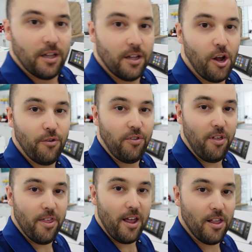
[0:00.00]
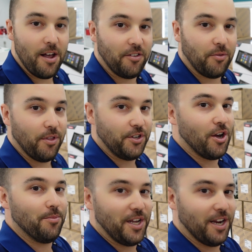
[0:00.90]
hopefully they last by the
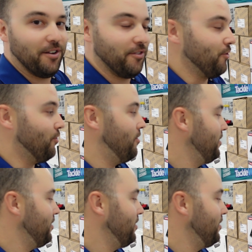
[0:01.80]
time you get in store.